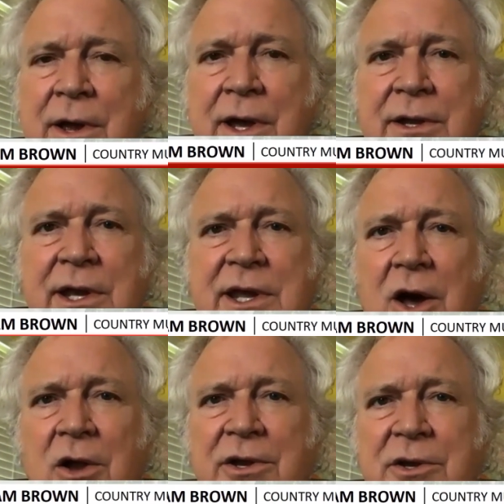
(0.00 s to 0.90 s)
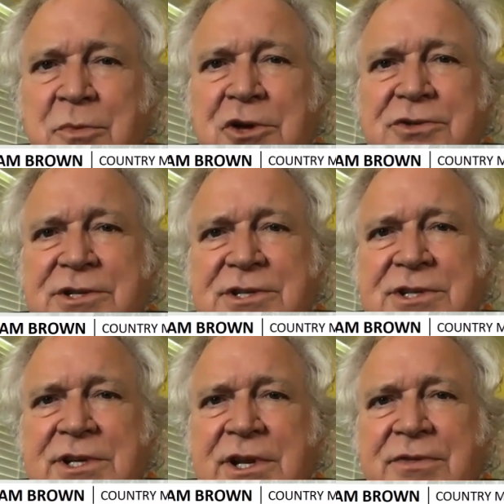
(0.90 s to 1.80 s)
and they call Music
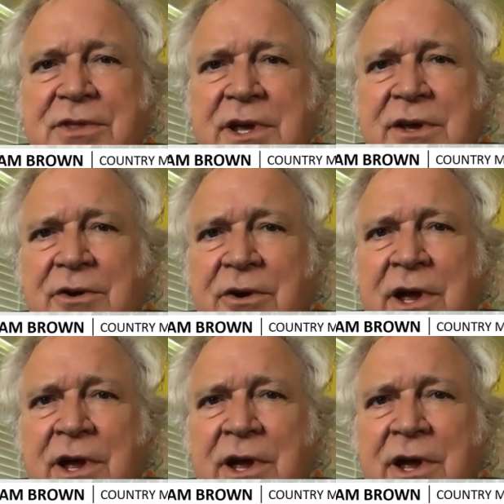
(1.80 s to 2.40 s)
City Theater,